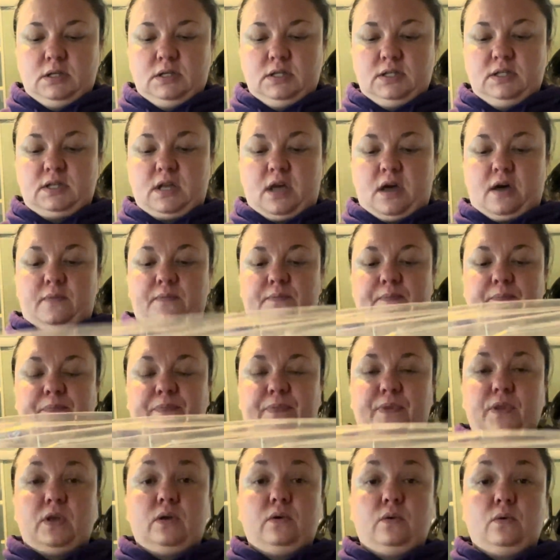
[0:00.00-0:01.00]

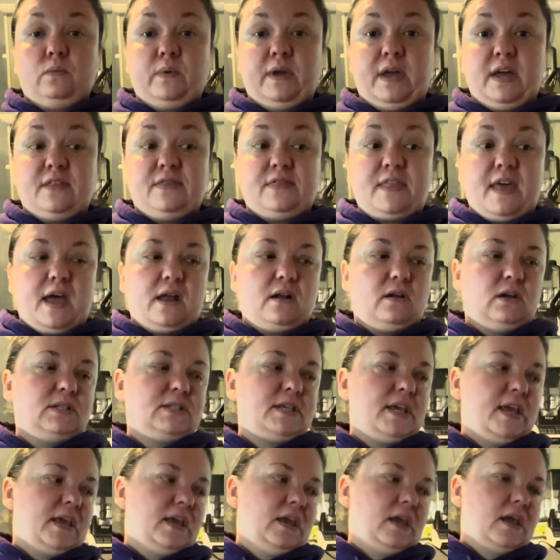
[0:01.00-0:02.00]
So, we got that all
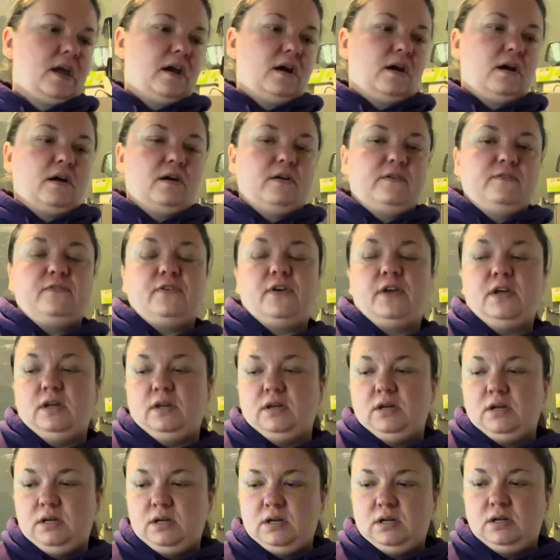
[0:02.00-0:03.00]
taken care of.
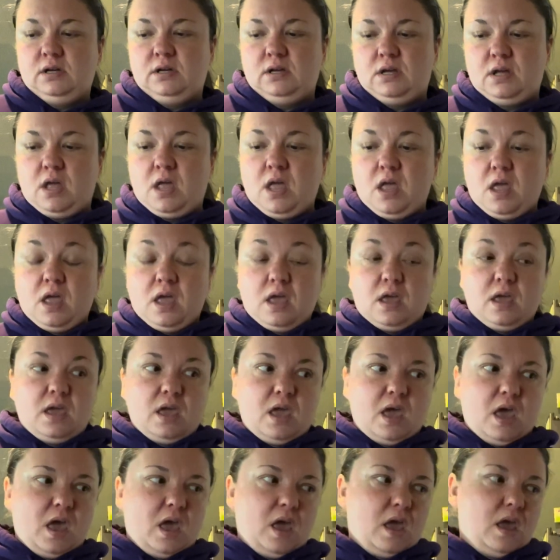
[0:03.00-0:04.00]

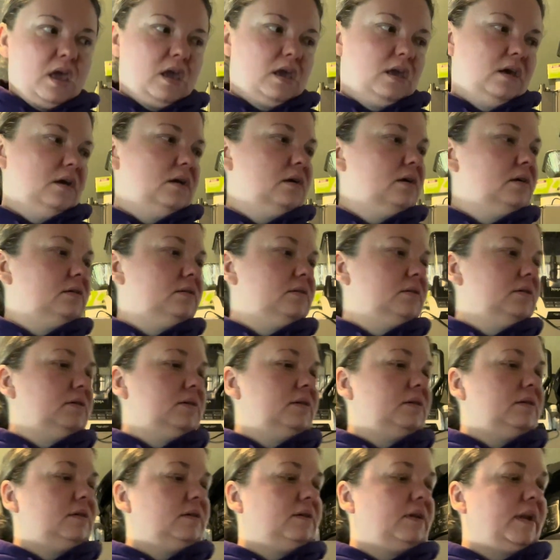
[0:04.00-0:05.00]
Yay!
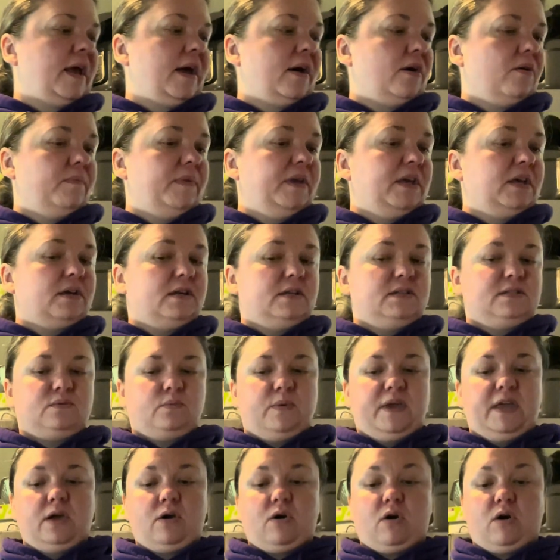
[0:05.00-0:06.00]
Now, because
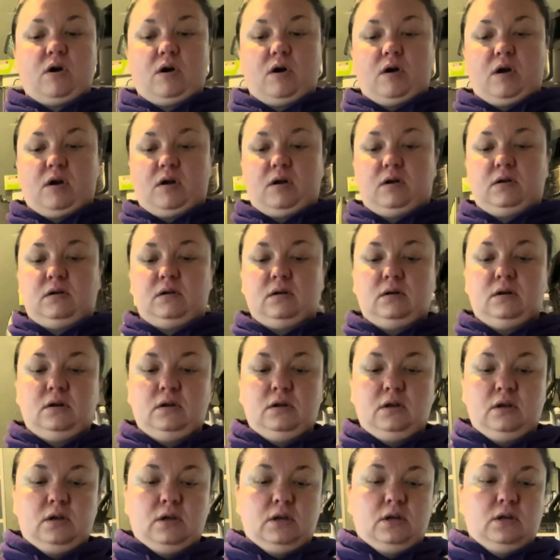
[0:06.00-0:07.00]
we are
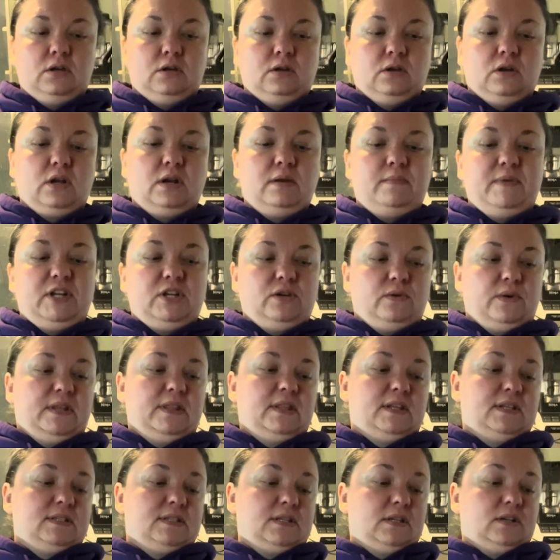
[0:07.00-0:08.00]
going to be doing
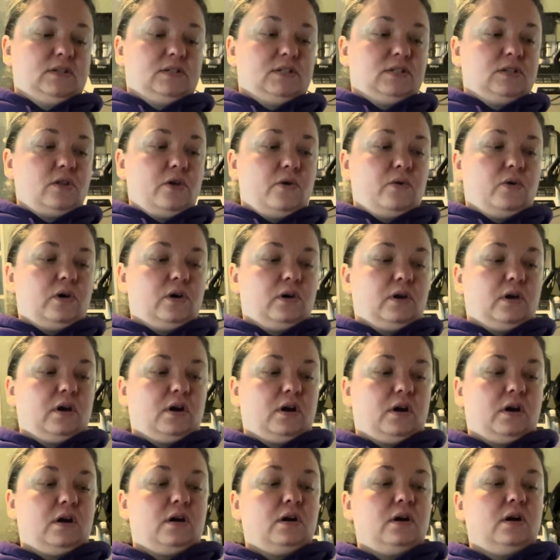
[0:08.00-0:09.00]
this in a slow
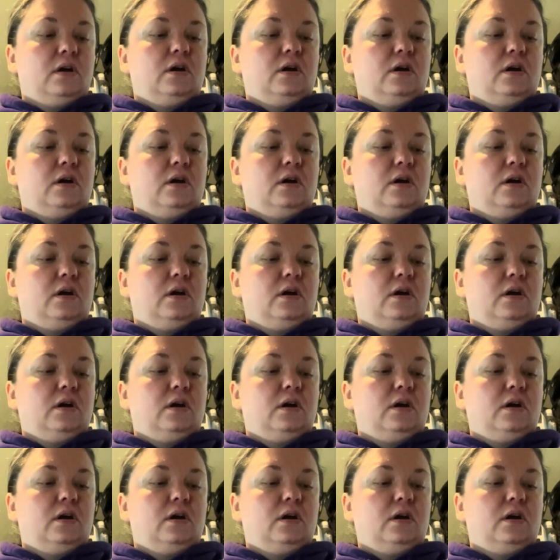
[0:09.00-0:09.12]
cooker,